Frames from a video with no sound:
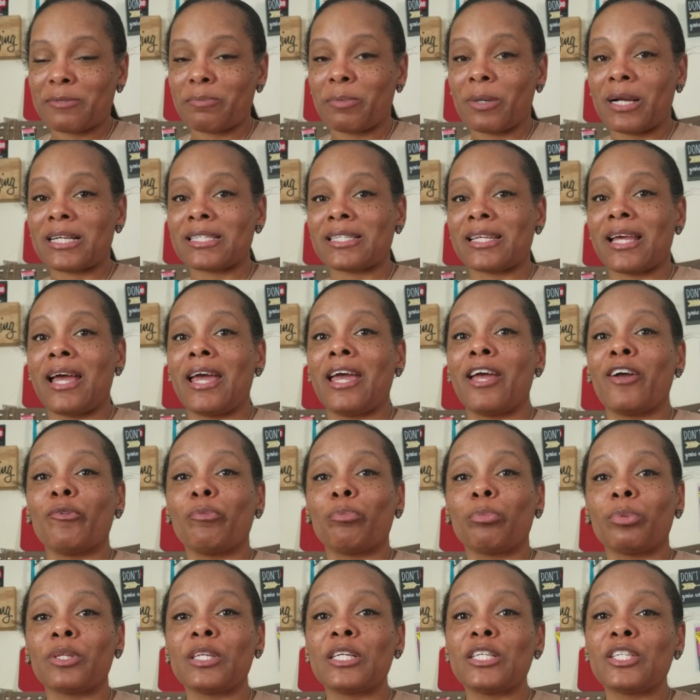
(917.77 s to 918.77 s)
because I have
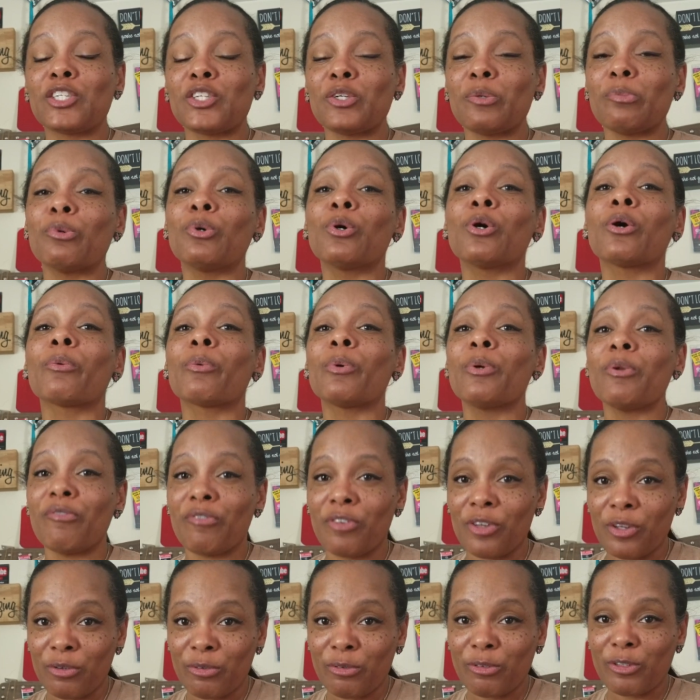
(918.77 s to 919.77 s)
plenty more
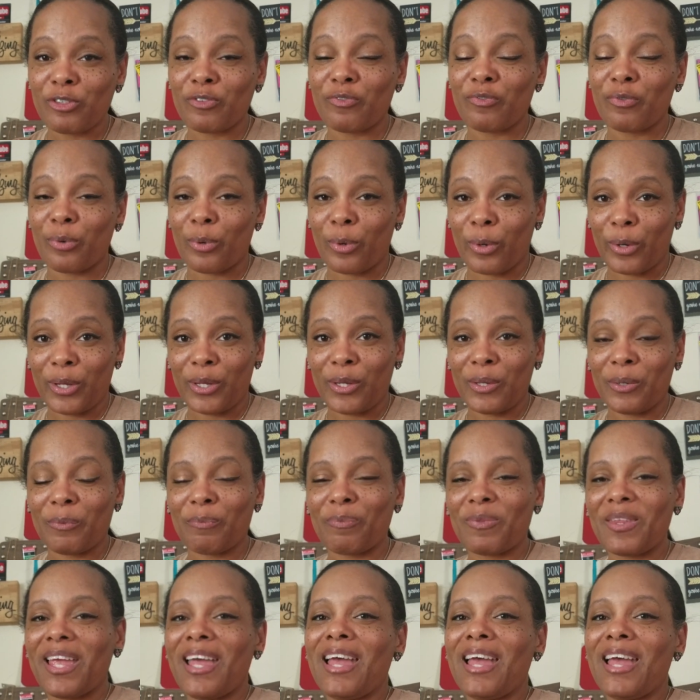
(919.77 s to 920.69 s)
reviews for you.